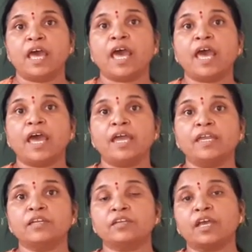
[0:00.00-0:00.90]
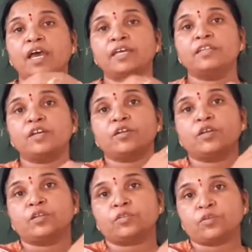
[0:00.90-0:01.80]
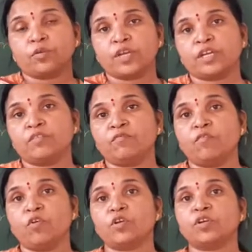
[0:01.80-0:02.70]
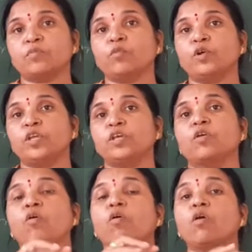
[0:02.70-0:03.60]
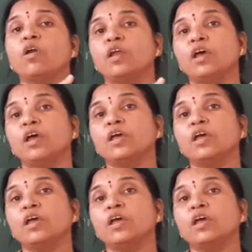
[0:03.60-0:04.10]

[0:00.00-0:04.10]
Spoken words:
and either throw it in water body or